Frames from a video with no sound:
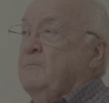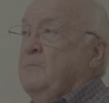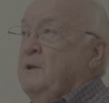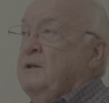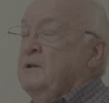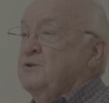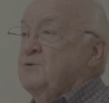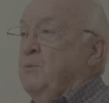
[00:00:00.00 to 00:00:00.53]

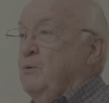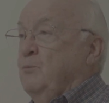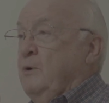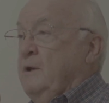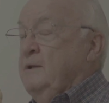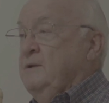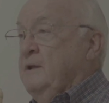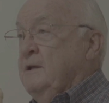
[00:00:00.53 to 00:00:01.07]
because when
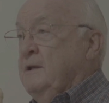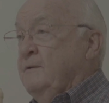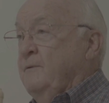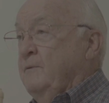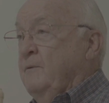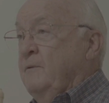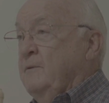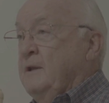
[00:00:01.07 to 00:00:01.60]
we did
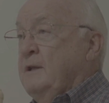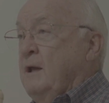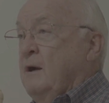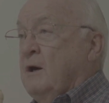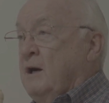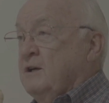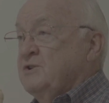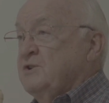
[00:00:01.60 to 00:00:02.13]
the
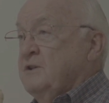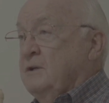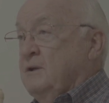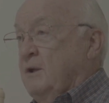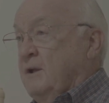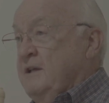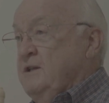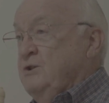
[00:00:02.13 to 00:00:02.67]

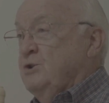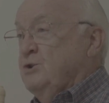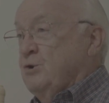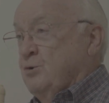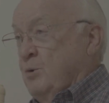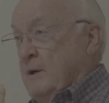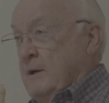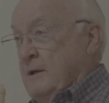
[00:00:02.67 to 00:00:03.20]
Austin Leach
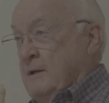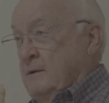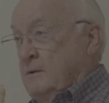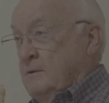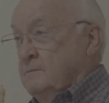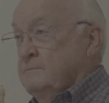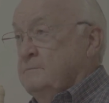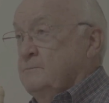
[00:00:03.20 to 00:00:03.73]

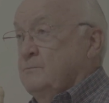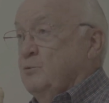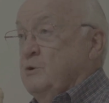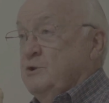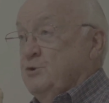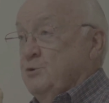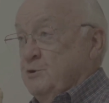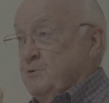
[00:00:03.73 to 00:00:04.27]
trial,
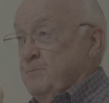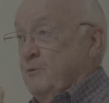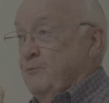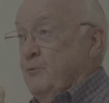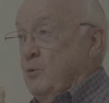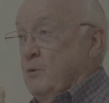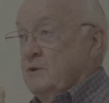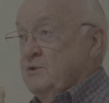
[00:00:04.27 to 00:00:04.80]
which was
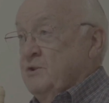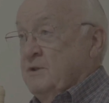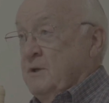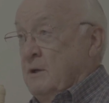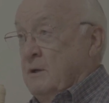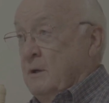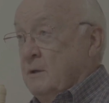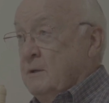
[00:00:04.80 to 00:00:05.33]
before
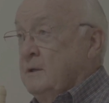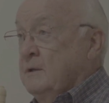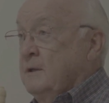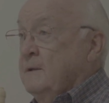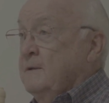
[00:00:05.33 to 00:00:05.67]
Stark,